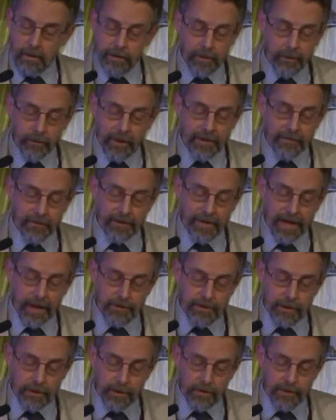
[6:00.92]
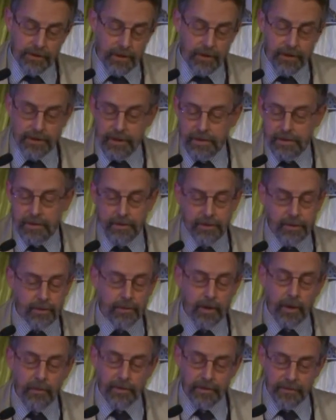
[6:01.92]
There were even doubts in those years as to the
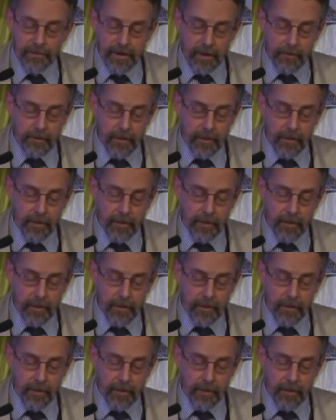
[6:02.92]
true number of the